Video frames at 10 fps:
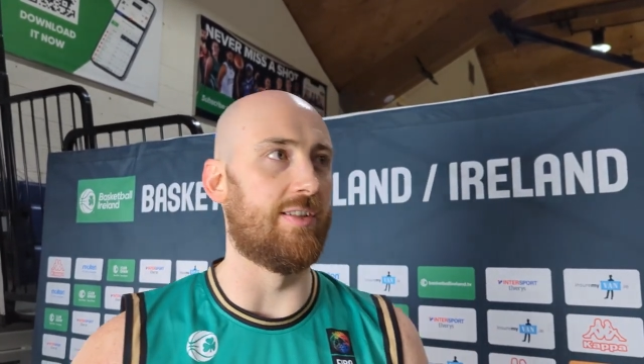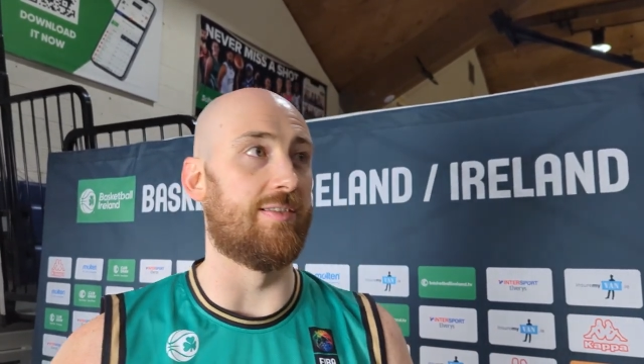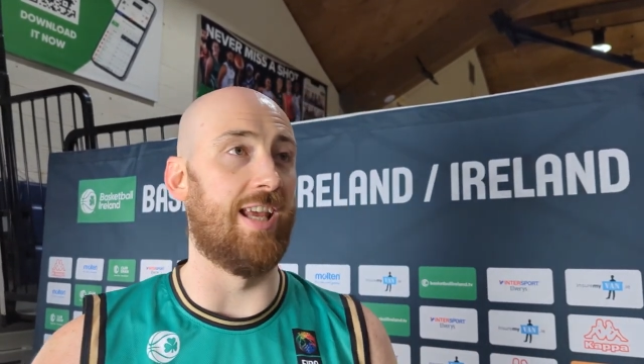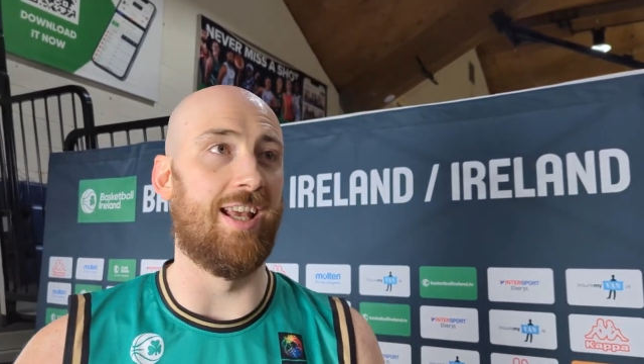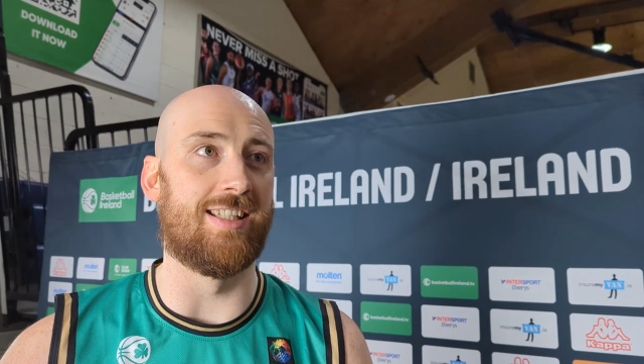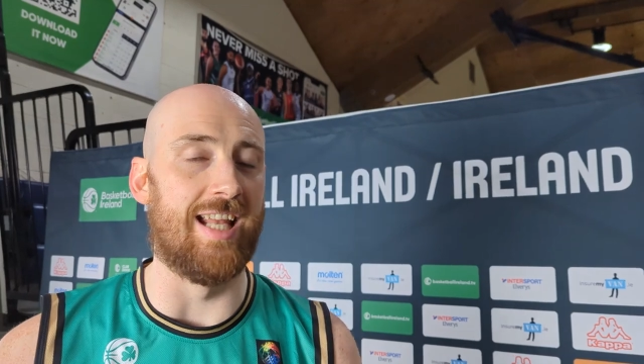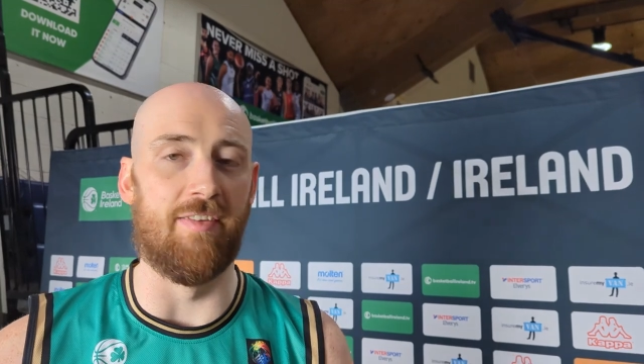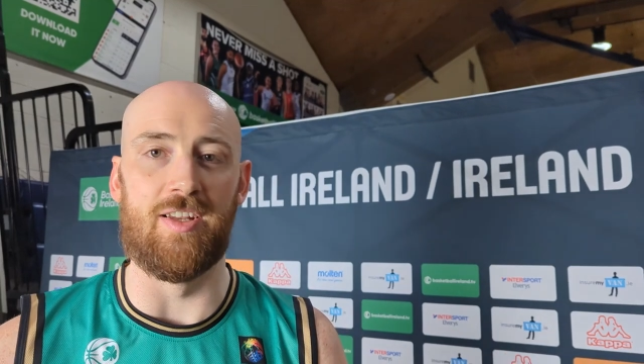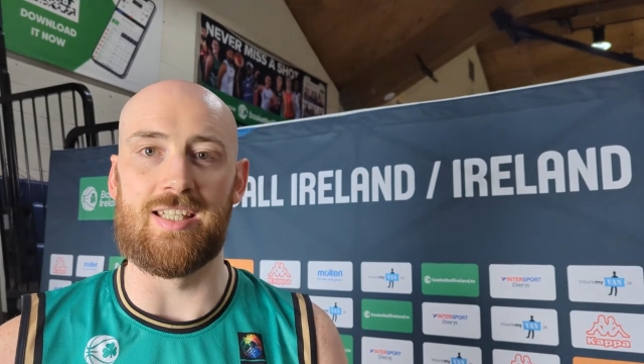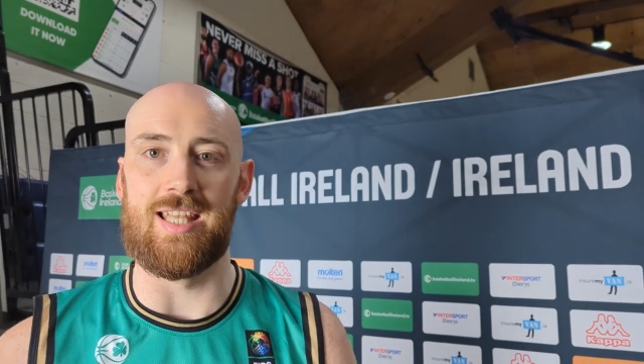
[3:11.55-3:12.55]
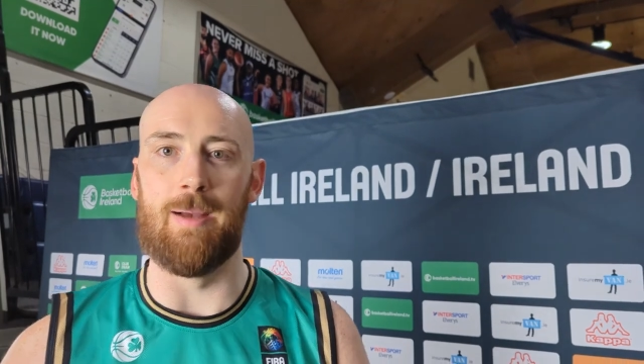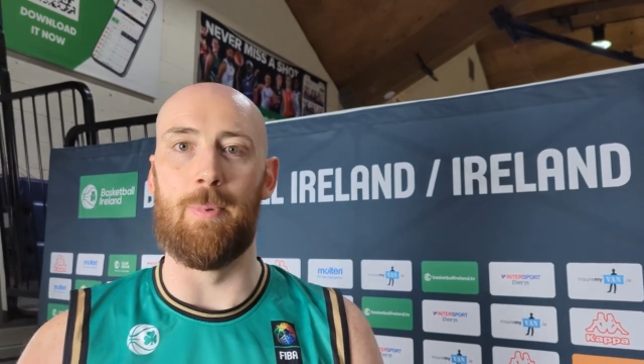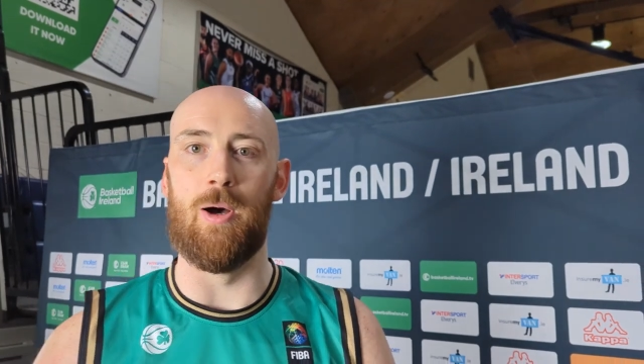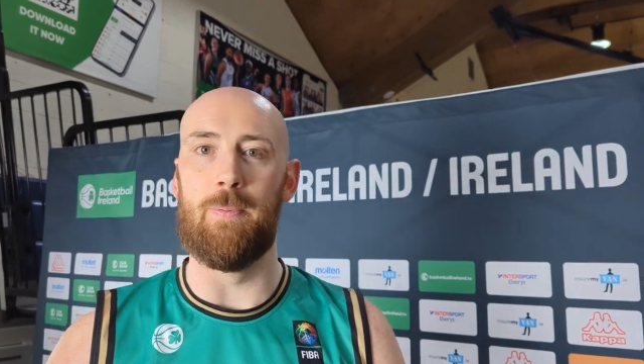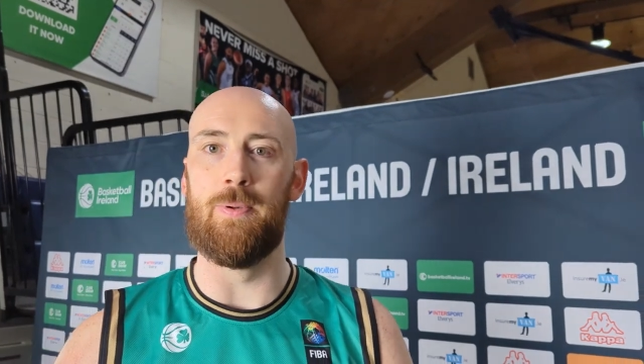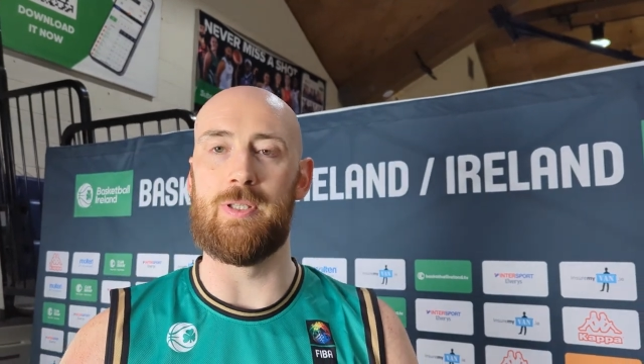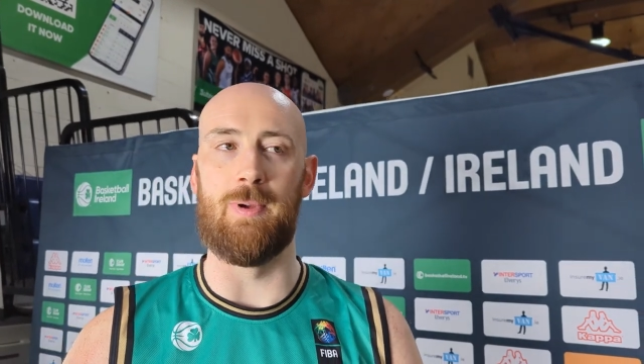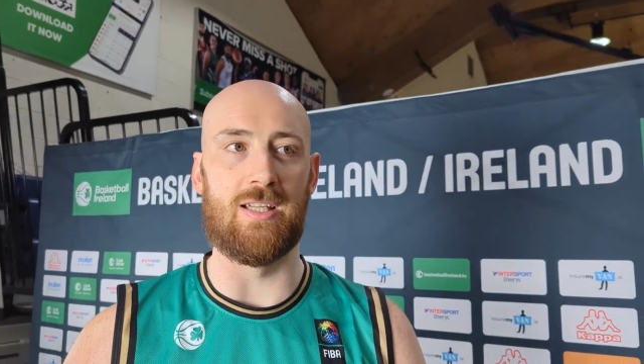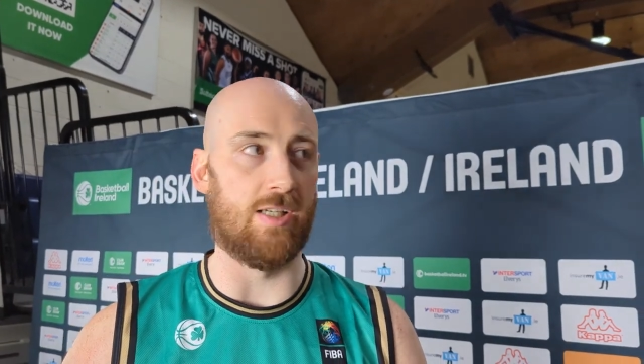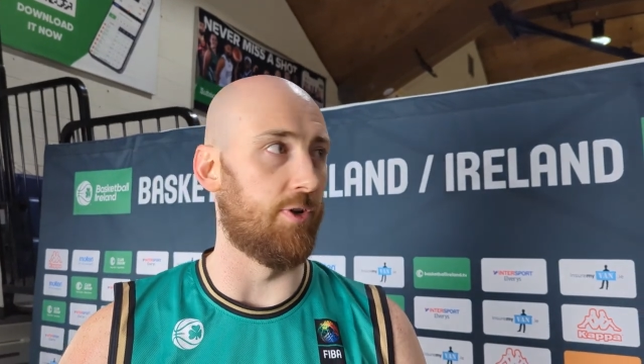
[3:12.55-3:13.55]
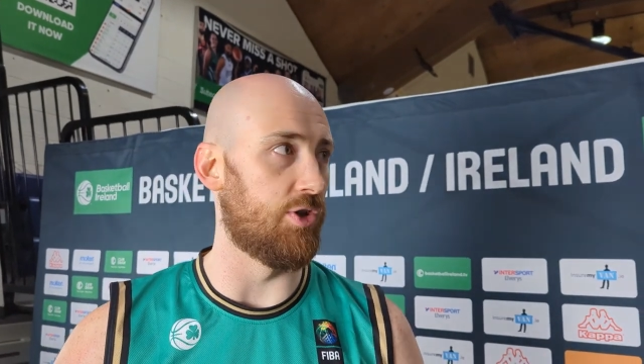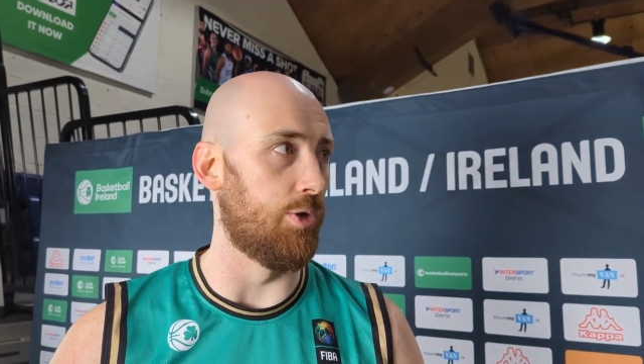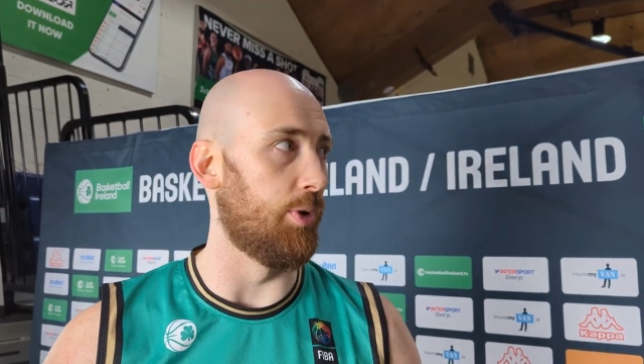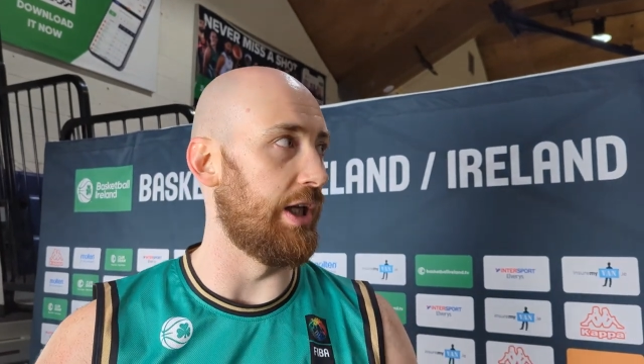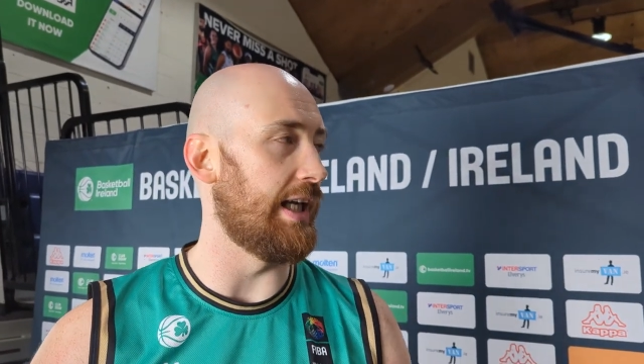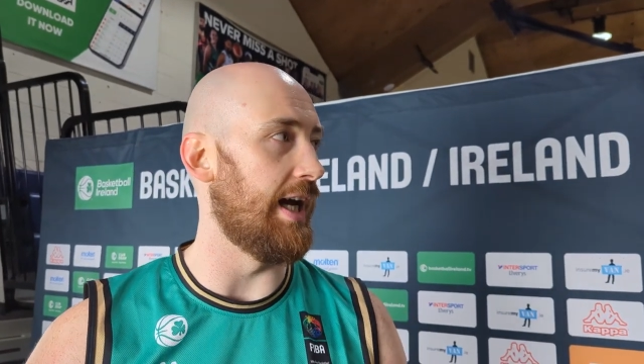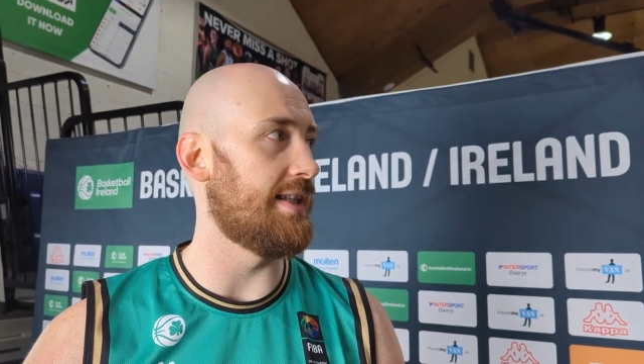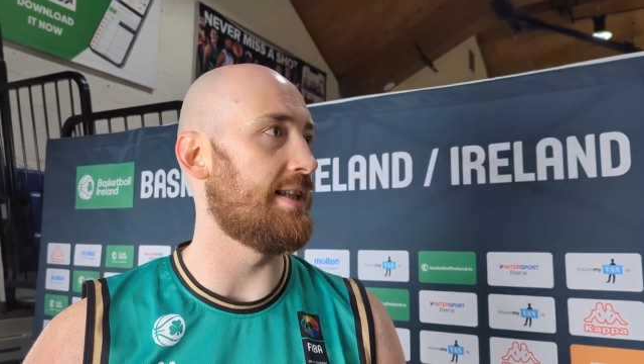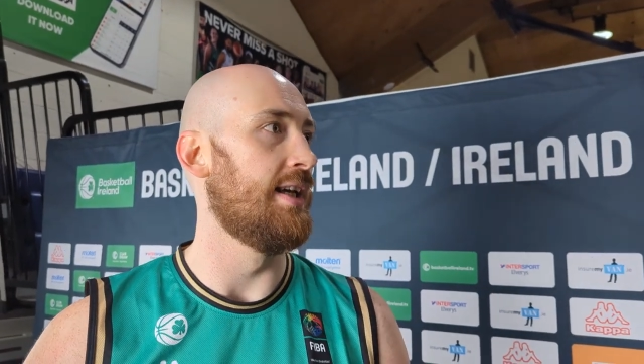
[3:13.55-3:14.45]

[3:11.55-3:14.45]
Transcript: it's, it's definitely a step up, especially for Super League guys